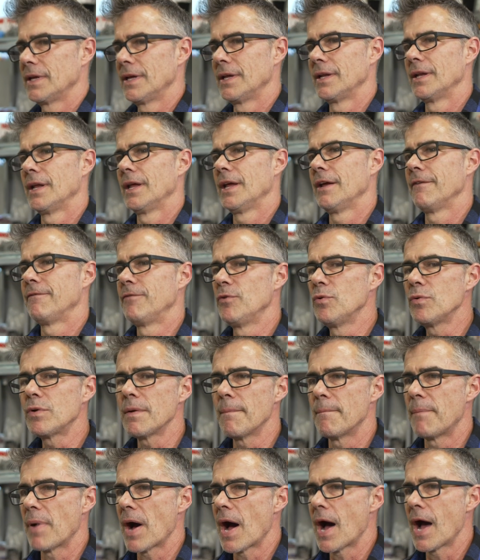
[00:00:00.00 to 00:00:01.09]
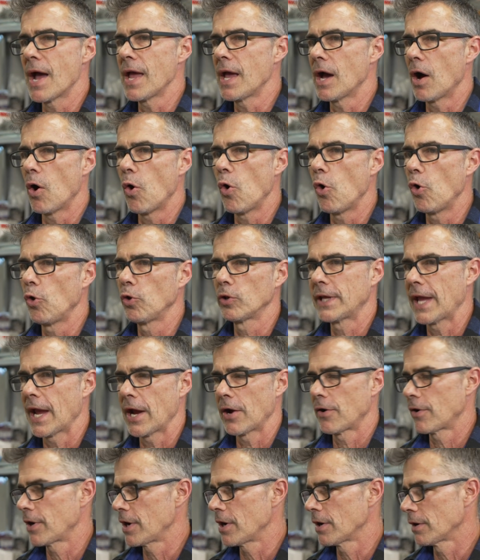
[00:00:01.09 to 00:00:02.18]
And if you can buy a whole
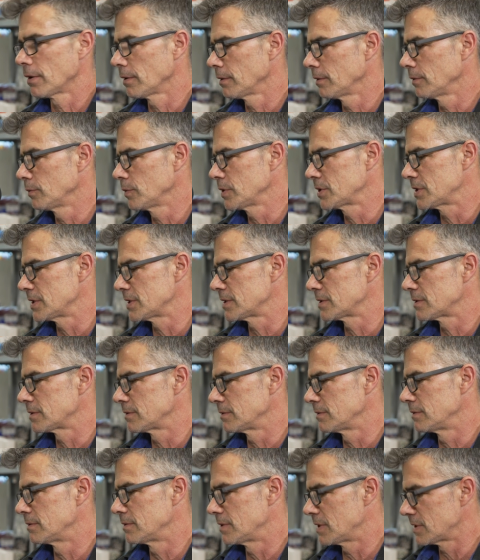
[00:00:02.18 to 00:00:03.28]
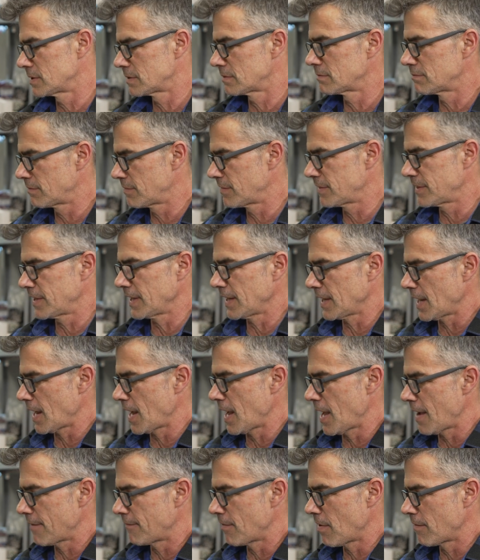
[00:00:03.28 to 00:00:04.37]
carrier, which is this thing I
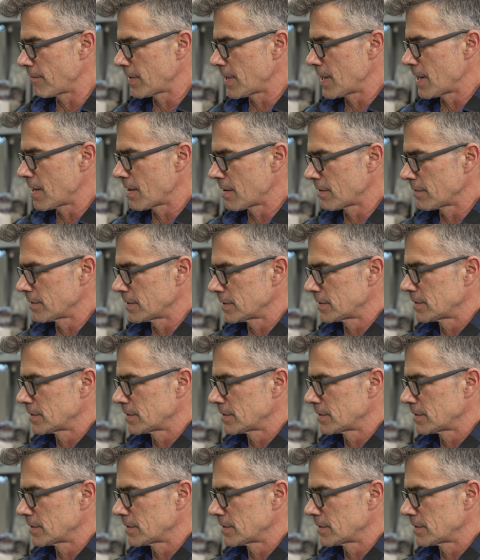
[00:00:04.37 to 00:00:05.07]
have over here,